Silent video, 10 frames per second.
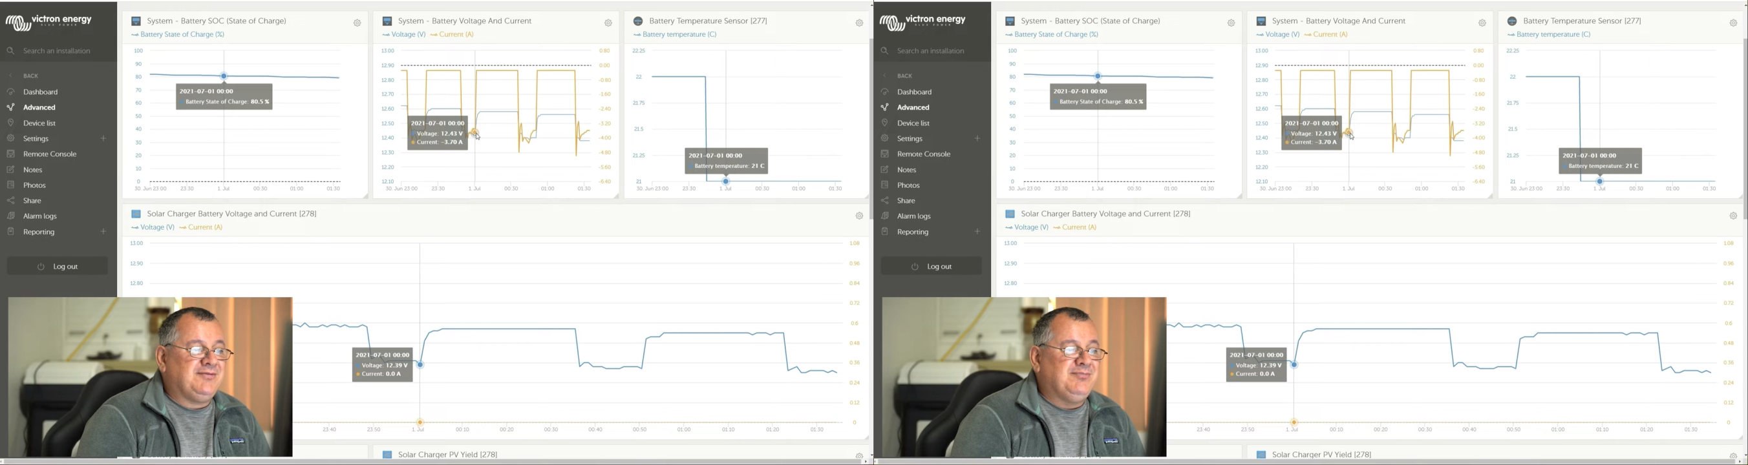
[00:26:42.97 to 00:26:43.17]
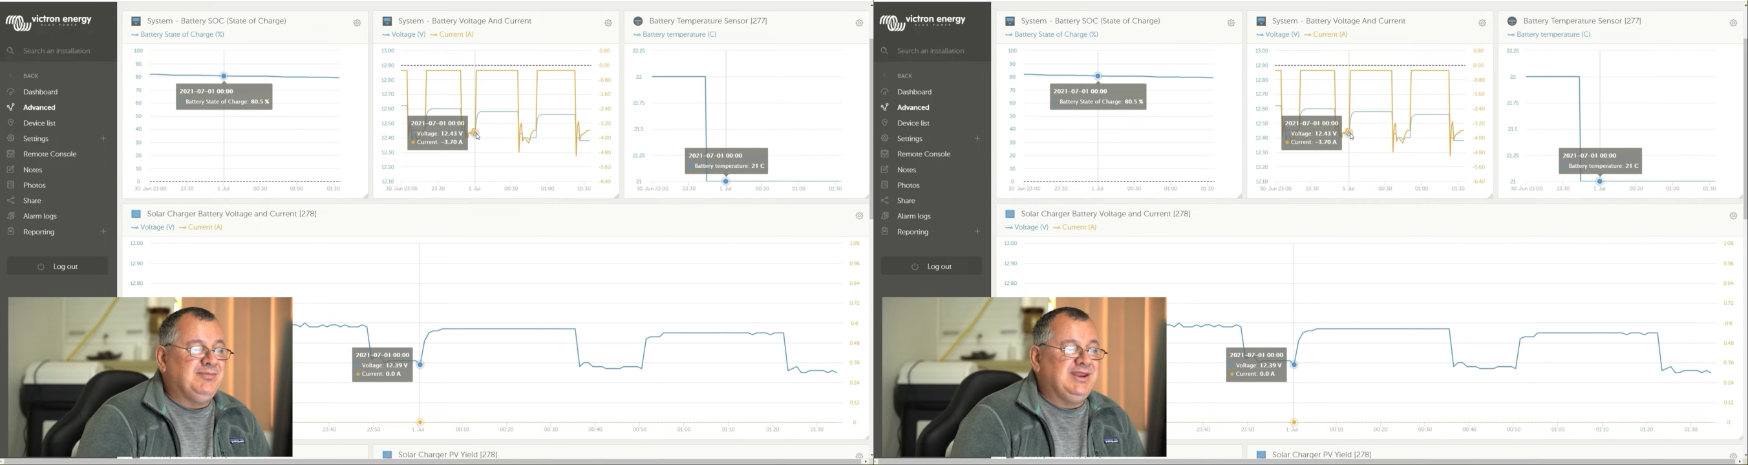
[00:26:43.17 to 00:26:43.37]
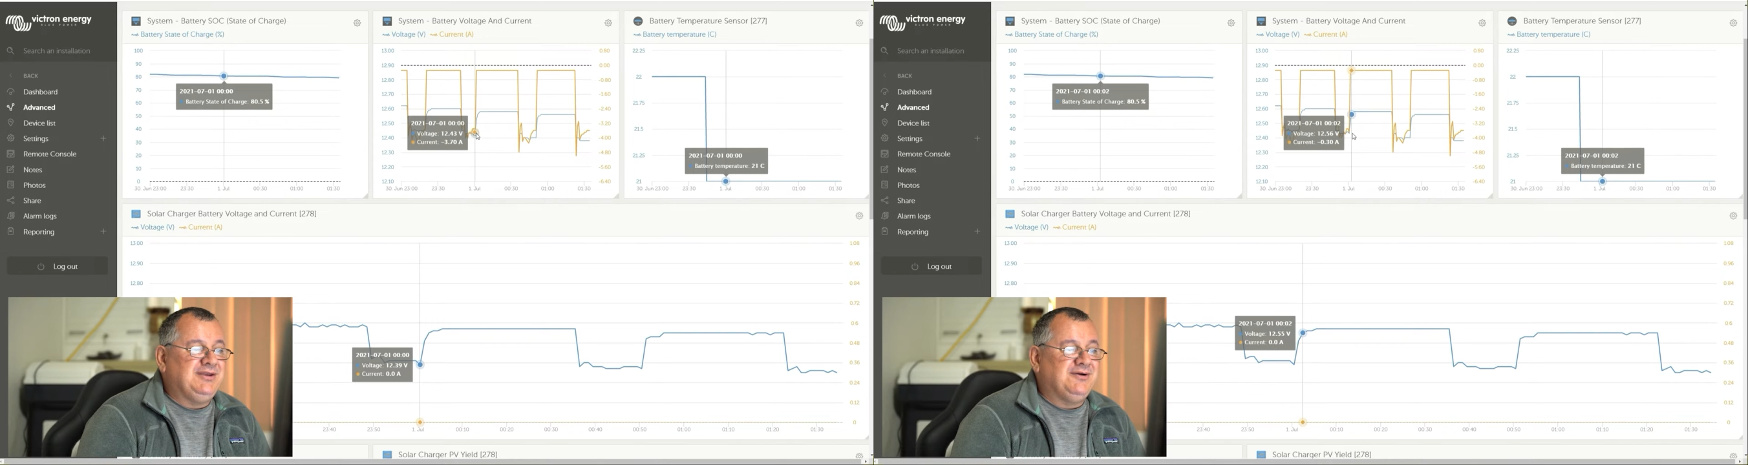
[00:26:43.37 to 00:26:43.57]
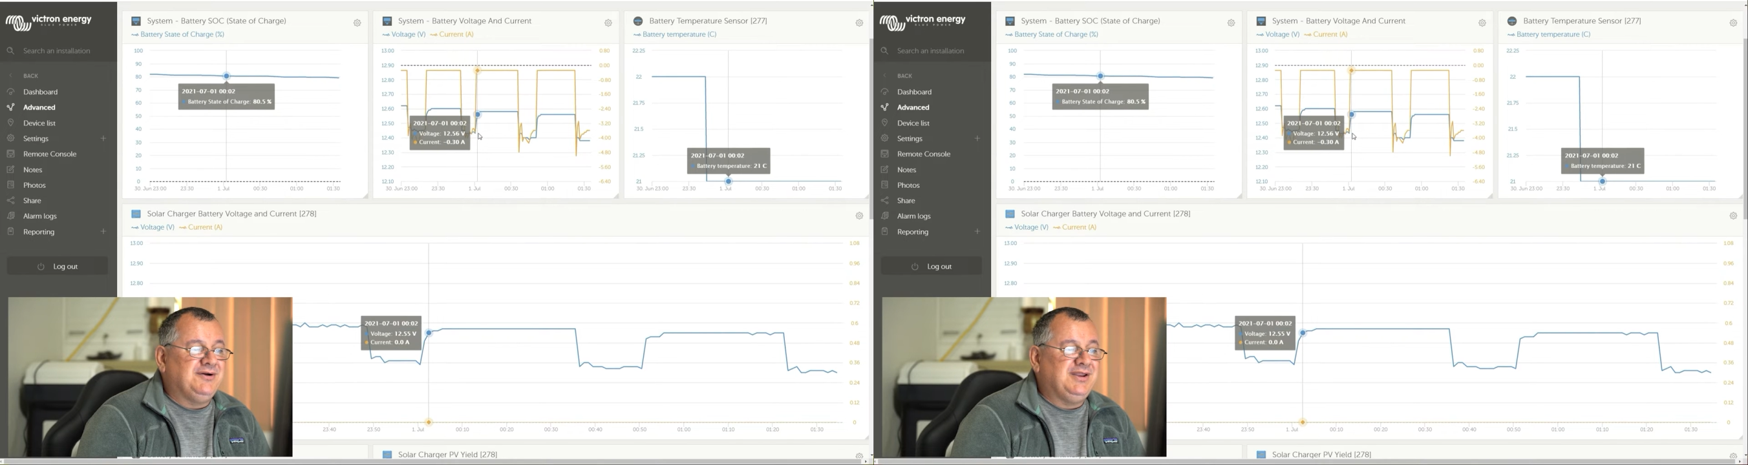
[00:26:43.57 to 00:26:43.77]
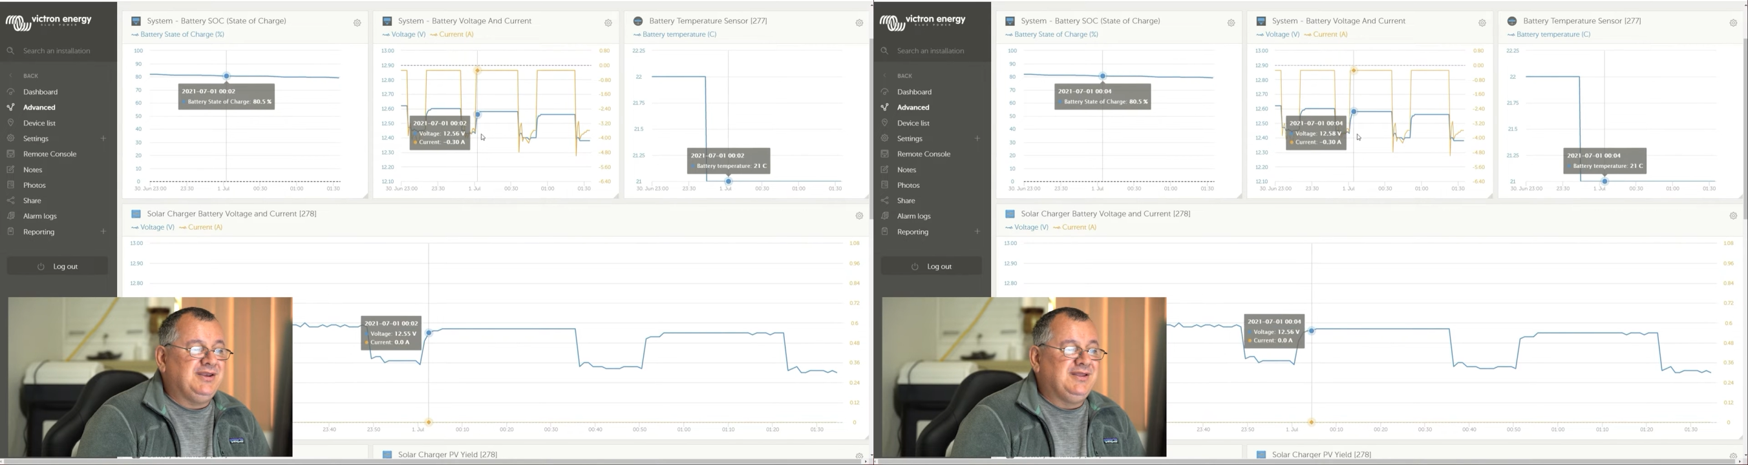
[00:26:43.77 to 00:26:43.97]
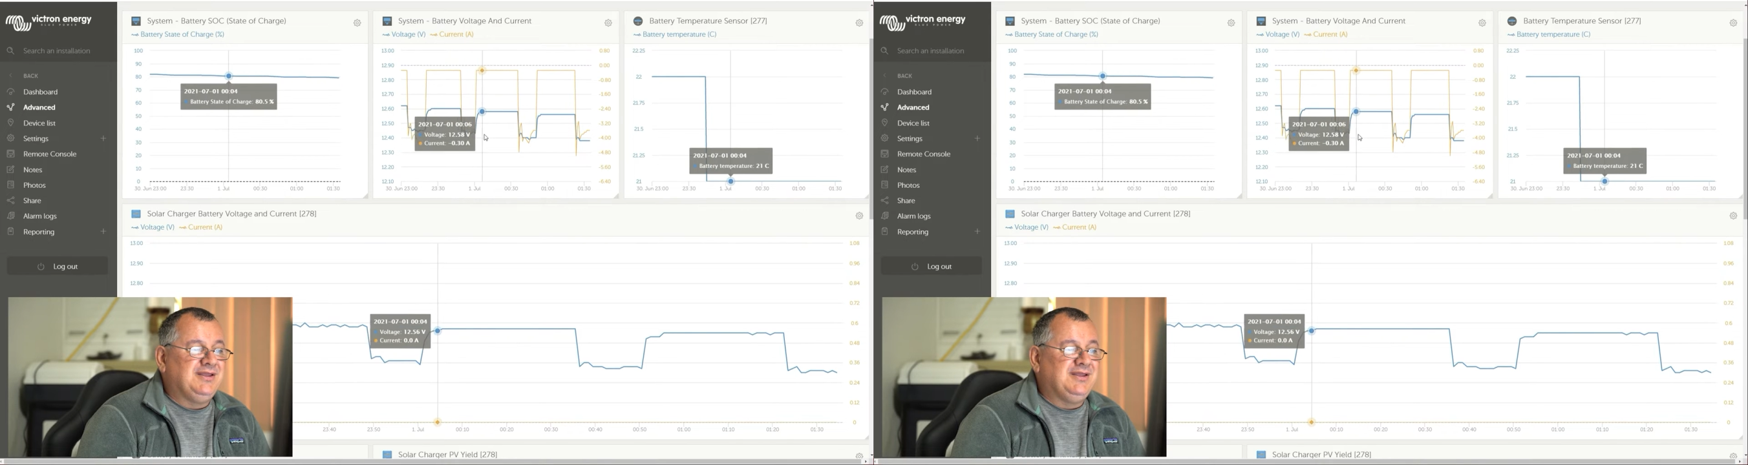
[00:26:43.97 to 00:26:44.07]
midnight,